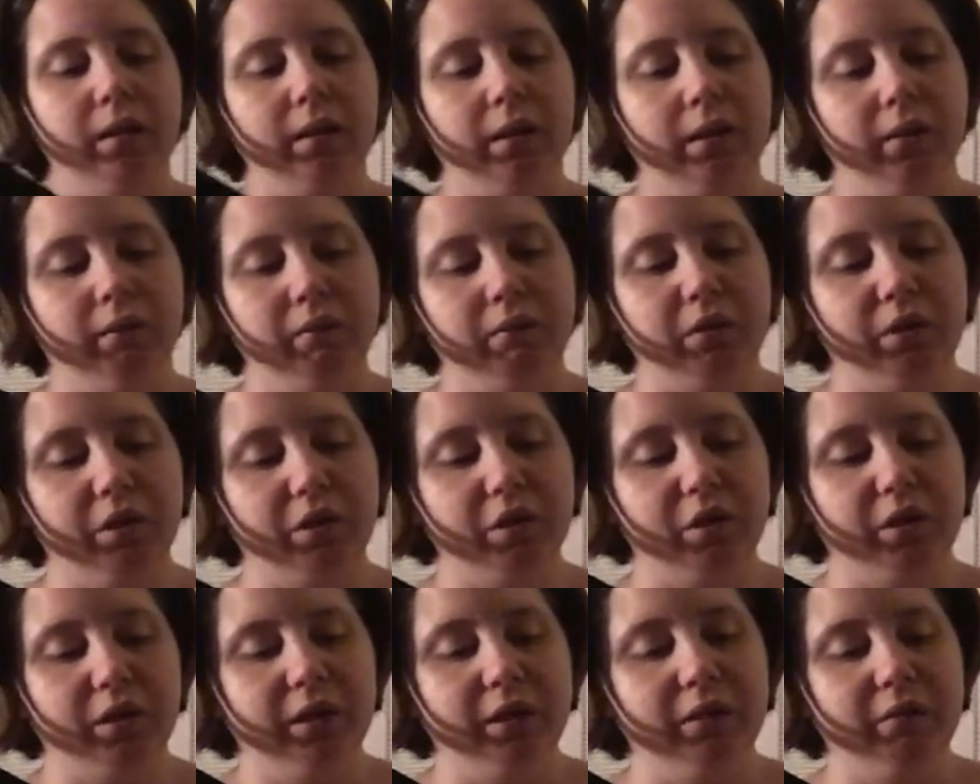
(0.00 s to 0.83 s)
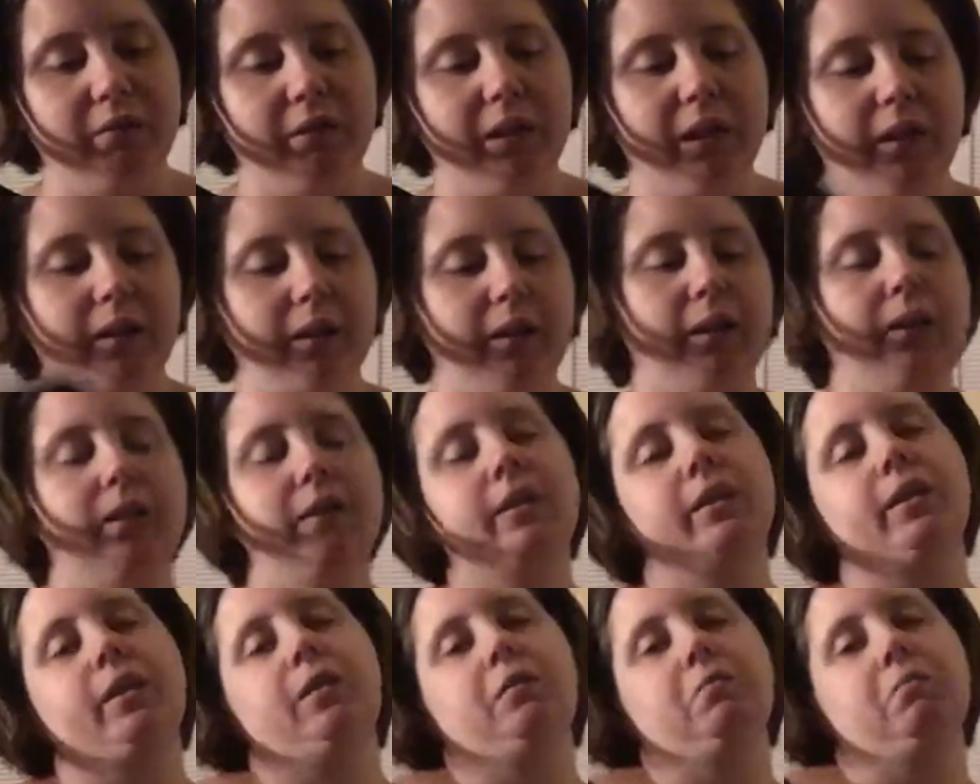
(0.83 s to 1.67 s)
unfortunately, we cannot
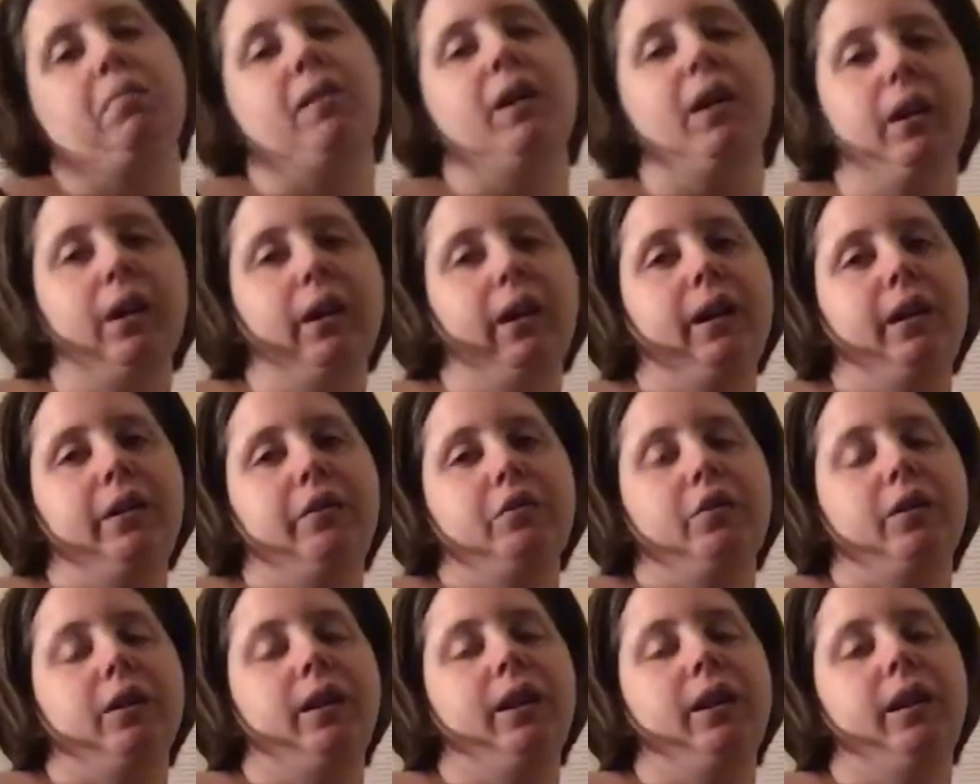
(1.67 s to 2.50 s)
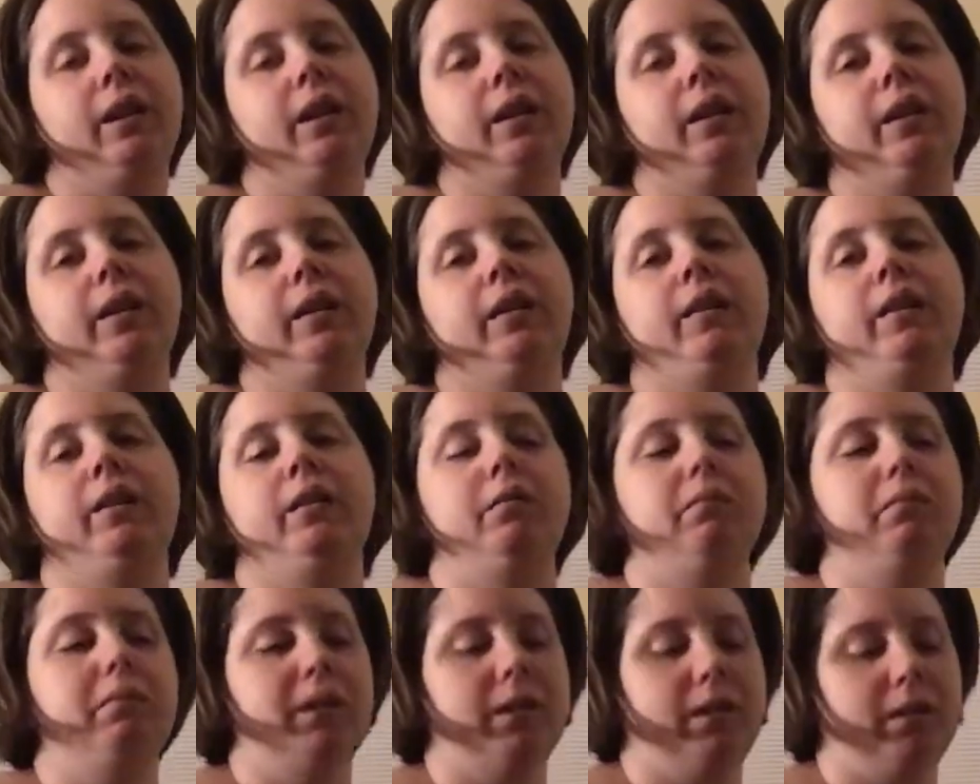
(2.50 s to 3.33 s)
start potty training again
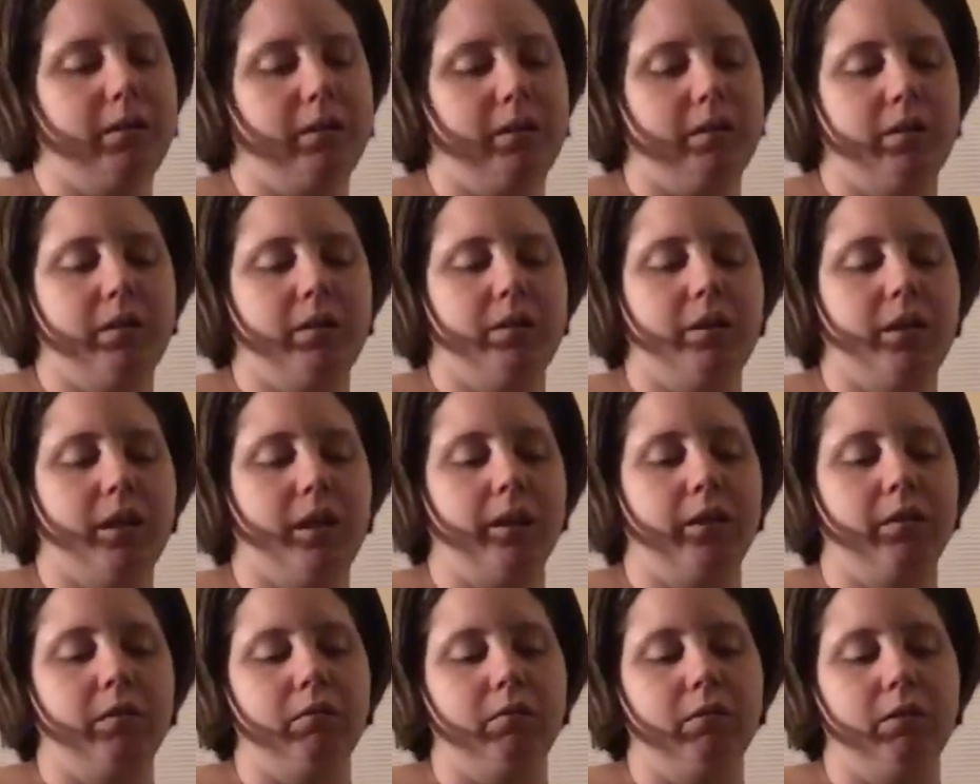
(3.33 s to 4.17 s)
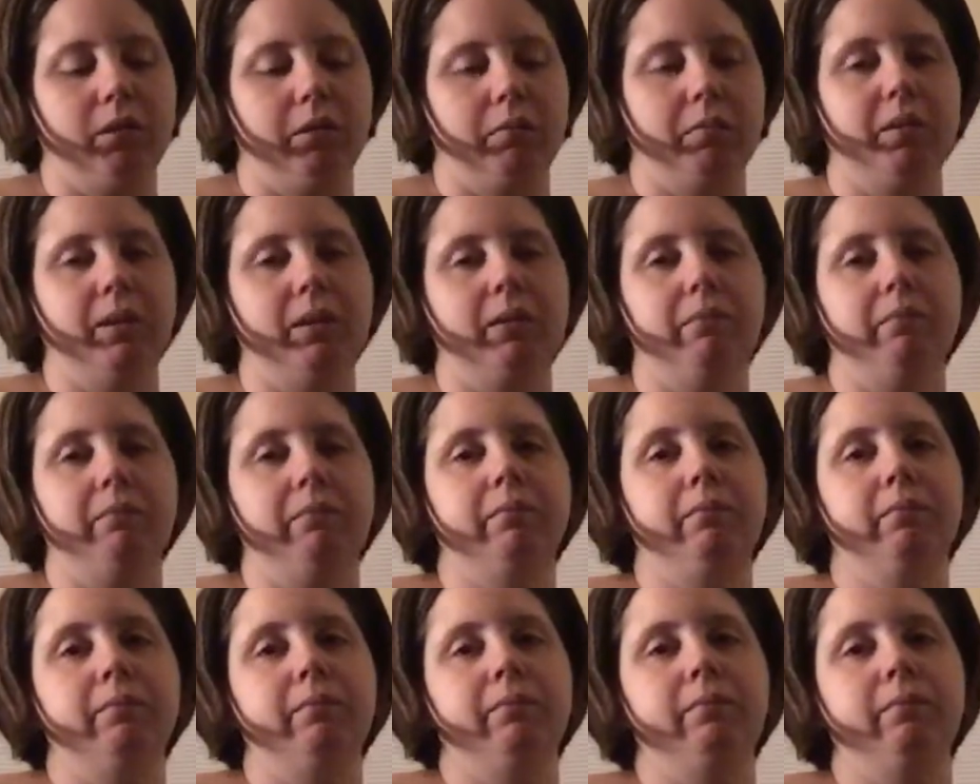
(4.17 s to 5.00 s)
because I don't want to put him
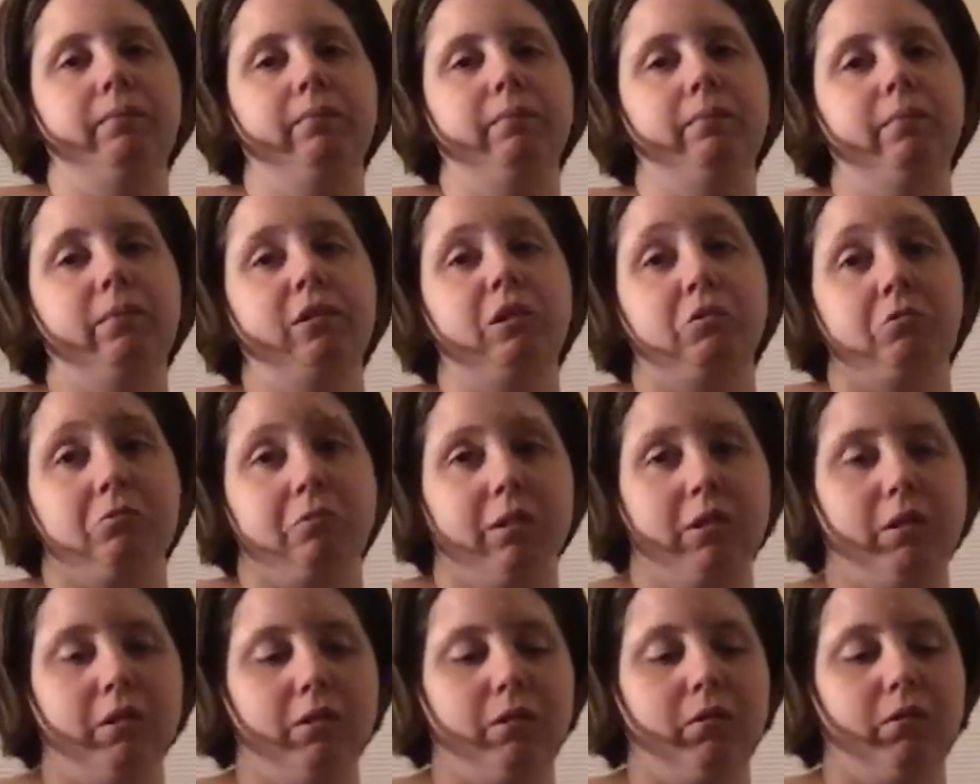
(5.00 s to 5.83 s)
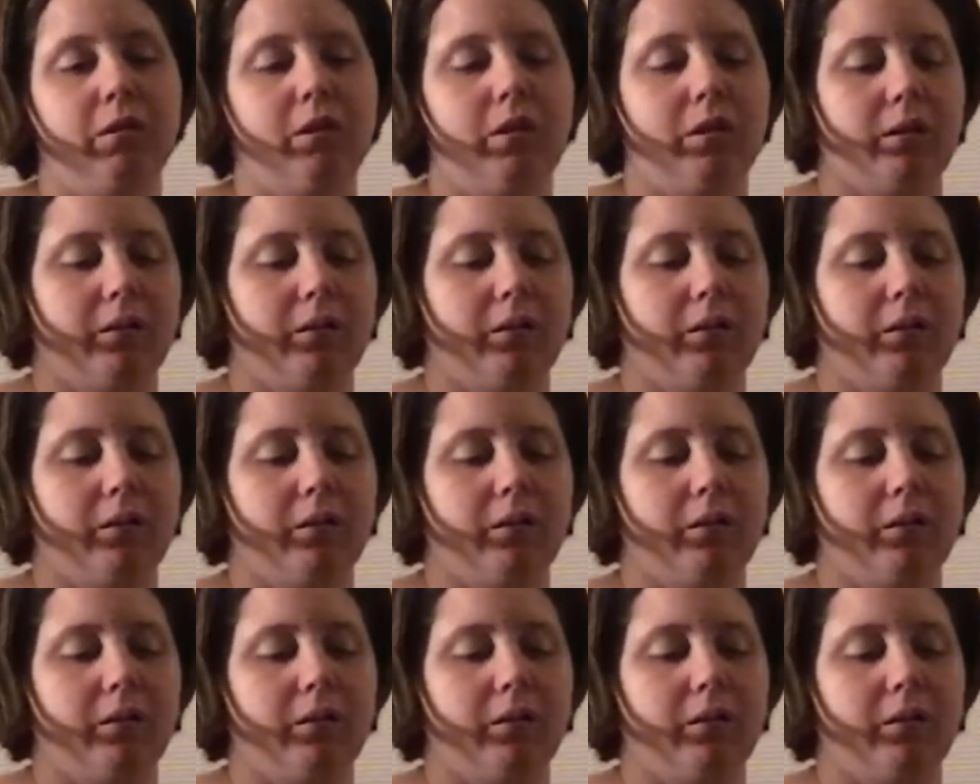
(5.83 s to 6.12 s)
through